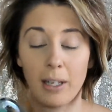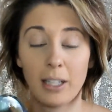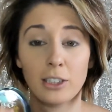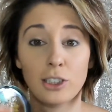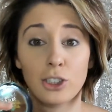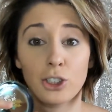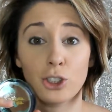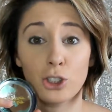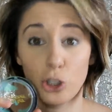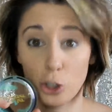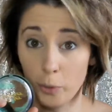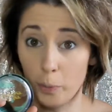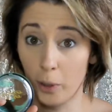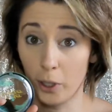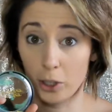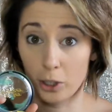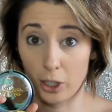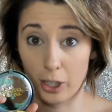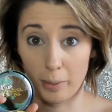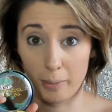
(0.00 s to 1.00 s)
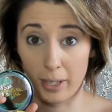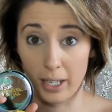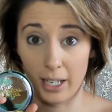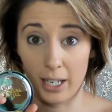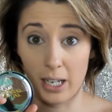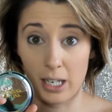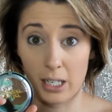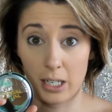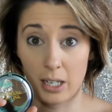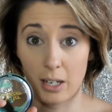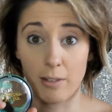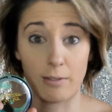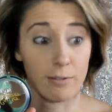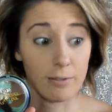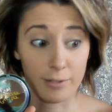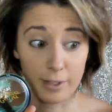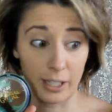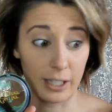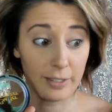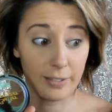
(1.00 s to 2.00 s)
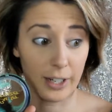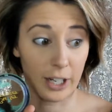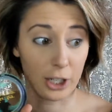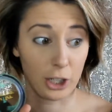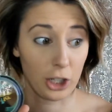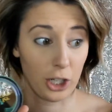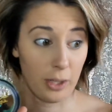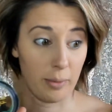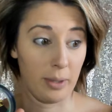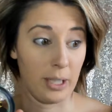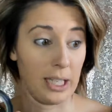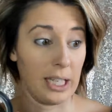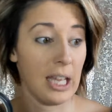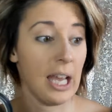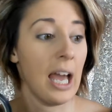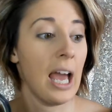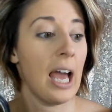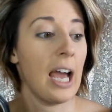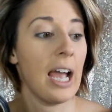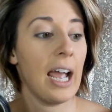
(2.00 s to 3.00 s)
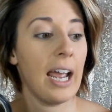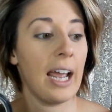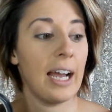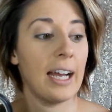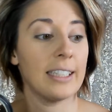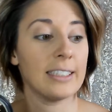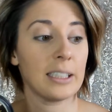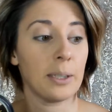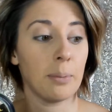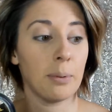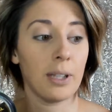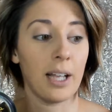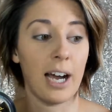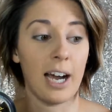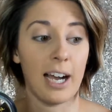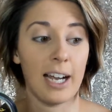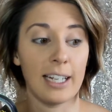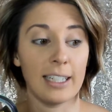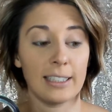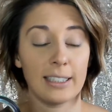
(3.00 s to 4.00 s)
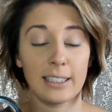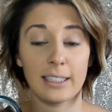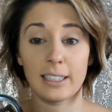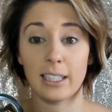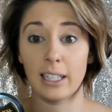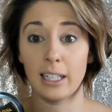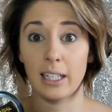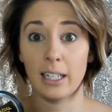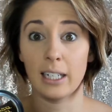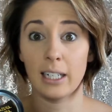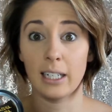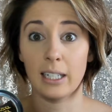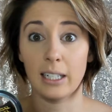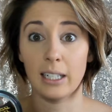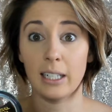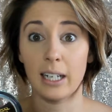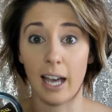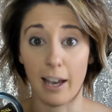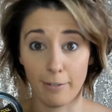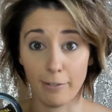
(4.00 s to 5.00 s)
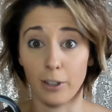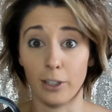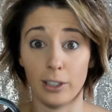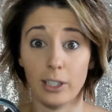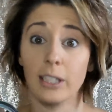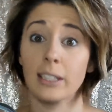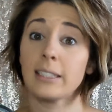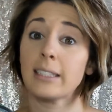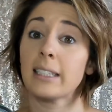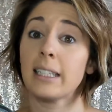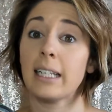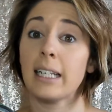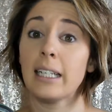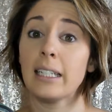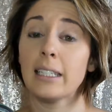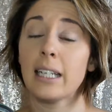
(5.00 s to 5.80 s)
It's super creamy, very, very creamy, and applies effortlessly.